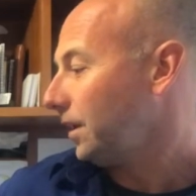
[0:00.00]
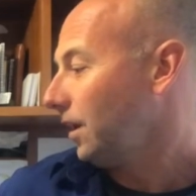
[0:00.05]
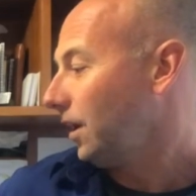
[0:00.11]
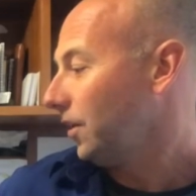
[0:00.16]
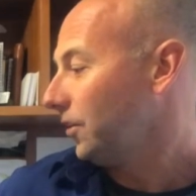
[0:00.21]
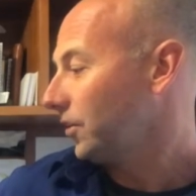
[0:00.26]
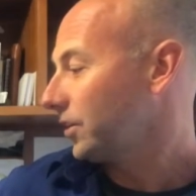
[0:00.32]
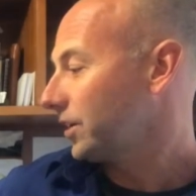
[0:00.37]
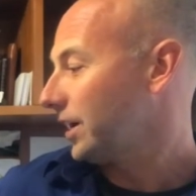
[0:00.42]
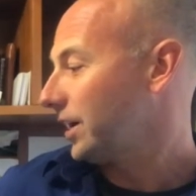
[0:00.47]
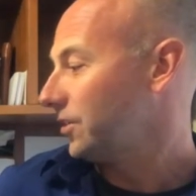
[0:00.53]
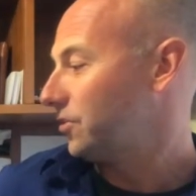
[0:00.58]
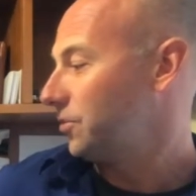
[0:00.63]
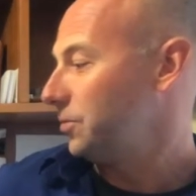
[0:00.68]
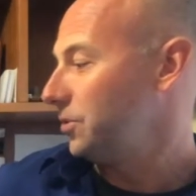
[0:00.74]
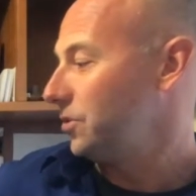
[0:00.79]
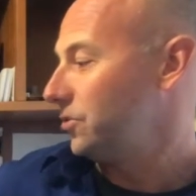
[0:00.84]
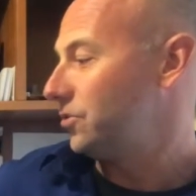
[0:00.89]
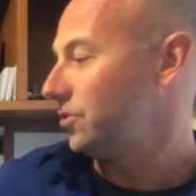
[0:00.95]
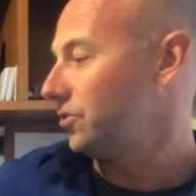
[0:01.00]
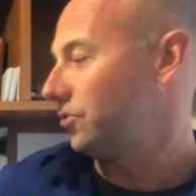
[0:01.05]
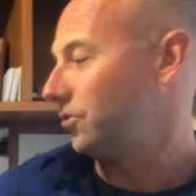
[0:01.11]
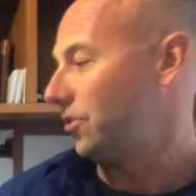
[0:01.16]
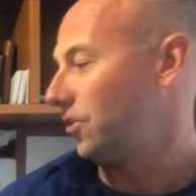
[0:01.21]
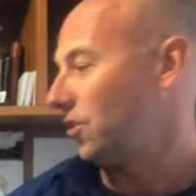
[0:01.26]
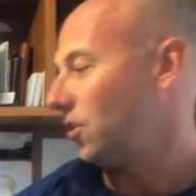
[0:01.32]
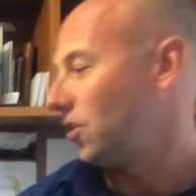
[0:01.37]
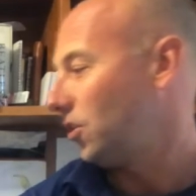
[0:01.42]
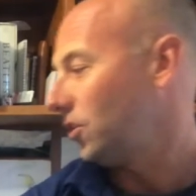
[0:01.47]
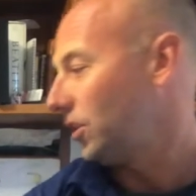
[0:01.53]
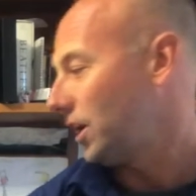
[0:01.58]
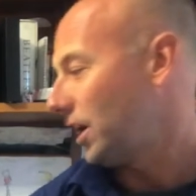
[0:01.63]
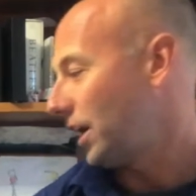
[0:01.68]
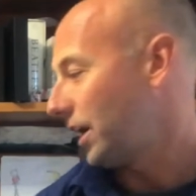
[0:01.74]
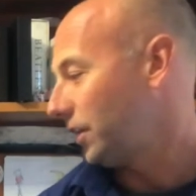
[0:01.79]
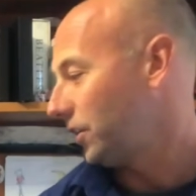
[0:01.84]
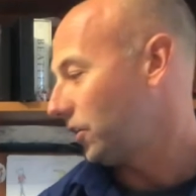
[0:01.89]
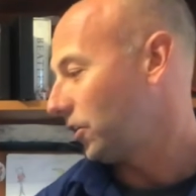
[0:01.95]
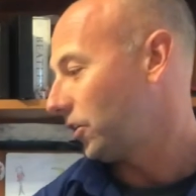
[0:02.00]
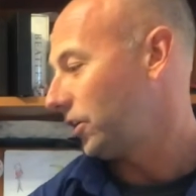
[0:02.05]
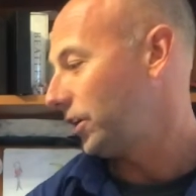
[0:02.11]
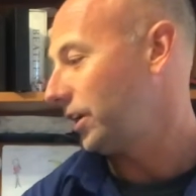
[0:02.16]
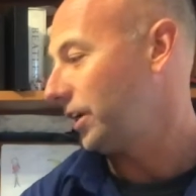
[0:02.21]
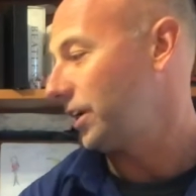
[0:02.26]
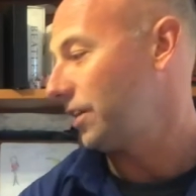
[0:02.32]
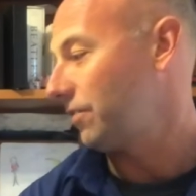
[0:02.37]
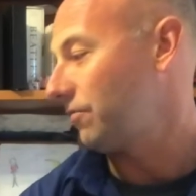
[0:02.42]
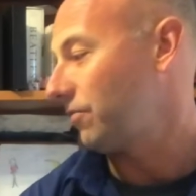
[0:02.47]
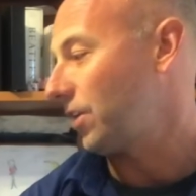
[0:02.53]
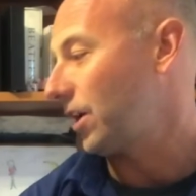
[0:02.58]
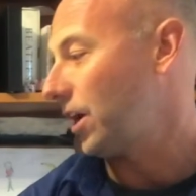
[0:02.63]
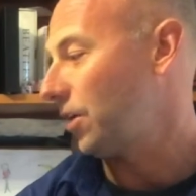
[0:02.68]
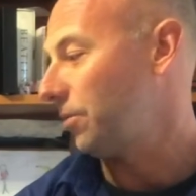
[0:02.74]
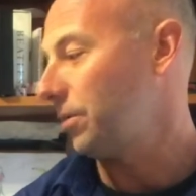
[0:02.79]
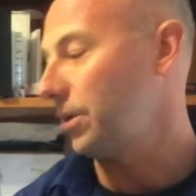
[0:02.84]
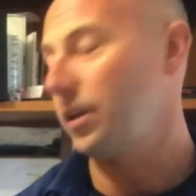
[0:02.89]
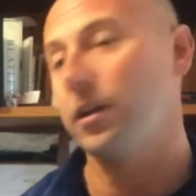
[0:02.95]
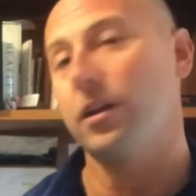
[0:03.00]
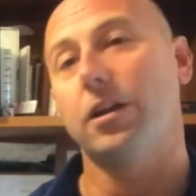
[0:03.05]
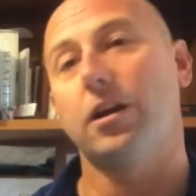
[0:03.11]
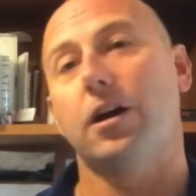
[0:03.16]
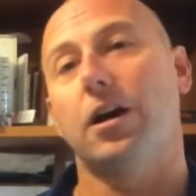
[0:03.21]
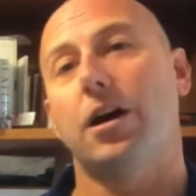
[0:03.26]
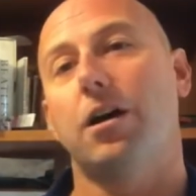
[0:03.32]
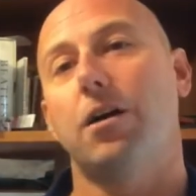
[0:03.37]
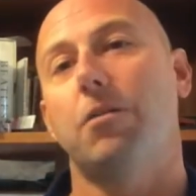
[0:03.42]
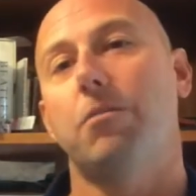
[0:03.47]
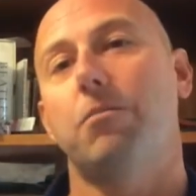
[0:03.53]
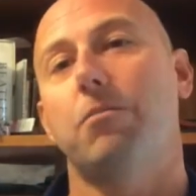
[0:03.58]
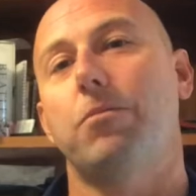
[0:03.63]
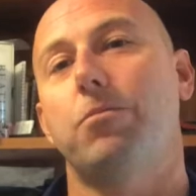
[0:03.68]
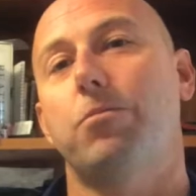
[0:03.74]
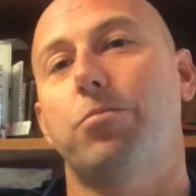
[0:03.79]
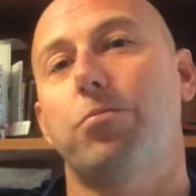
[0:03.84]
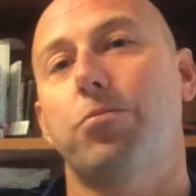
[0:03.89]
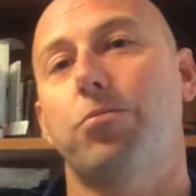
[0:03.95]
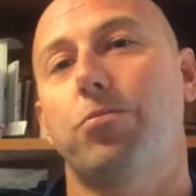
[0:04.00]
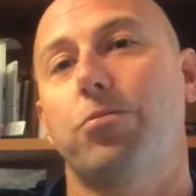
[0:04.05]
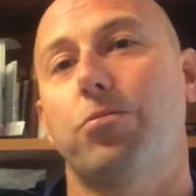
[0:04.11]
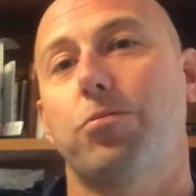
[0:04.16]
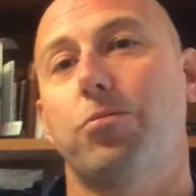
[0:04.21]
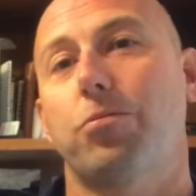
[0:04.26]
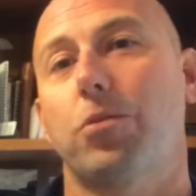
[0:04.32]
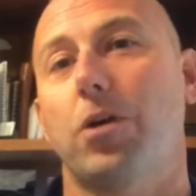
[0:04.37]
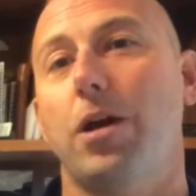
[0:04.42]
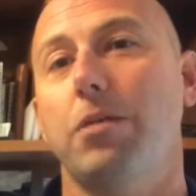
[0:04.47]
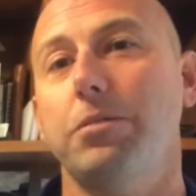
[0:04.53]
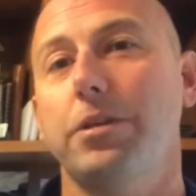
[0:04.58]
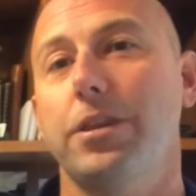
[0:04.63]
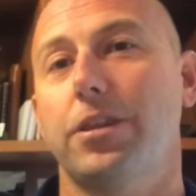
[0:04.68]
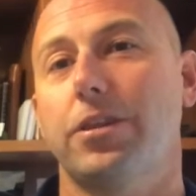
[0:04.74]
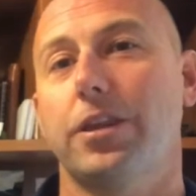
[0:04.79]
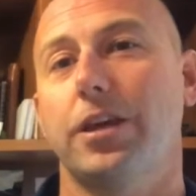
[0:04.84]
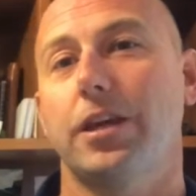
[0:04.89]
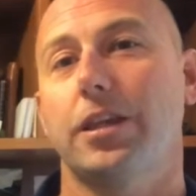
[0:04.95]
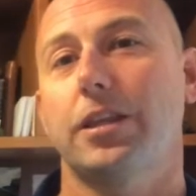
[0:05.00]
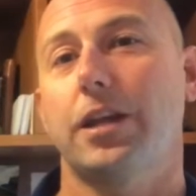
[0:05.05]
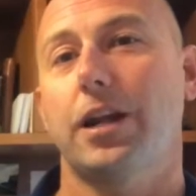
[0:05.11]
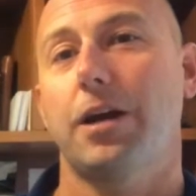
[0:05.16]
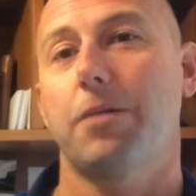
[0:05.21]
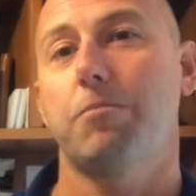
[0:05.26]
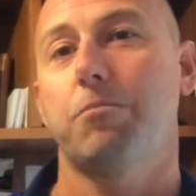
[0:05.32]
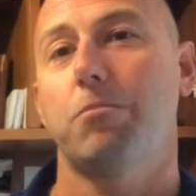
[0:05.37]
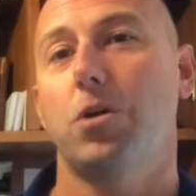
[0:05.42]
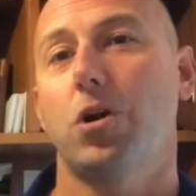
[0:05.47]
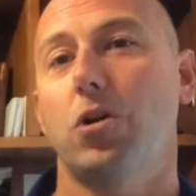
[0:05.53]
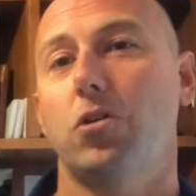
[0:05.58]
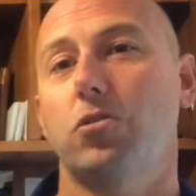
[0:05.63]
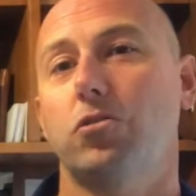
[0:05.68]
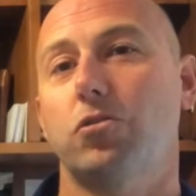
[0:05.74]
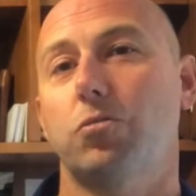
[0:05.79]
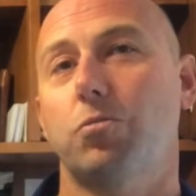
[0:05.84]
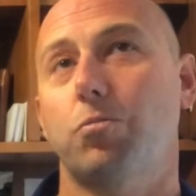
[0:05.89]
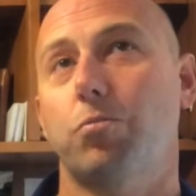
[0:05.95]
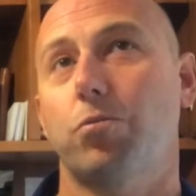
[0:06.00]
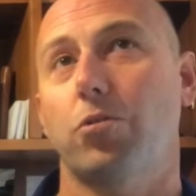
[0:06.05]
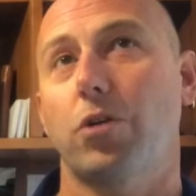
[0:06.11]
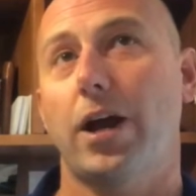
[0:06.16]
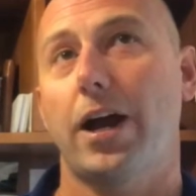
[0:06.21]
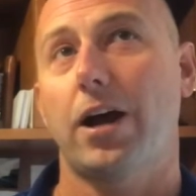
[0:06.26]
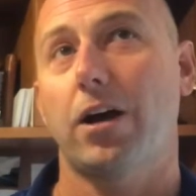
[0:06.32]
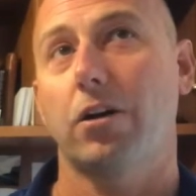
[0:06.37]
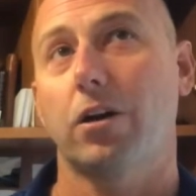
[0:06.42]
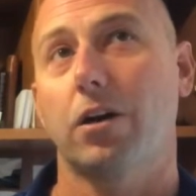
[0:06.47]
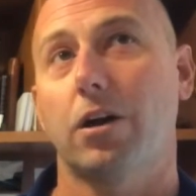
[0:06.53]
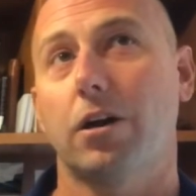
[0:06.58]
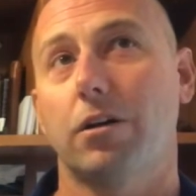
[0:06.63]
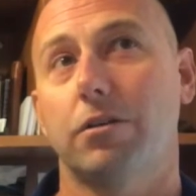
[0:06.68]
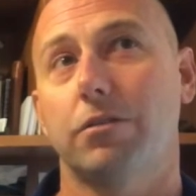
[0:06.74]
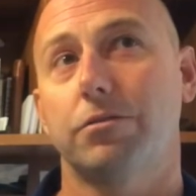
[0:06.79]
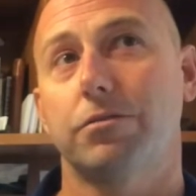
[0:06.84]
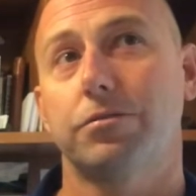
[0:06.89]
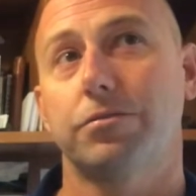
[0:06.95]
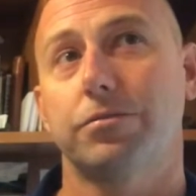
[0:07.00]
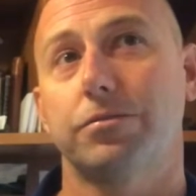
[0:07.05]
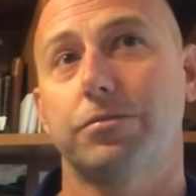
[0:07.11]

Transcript: Other contributions to the online learning environment, probably the thing that I'm most proud of,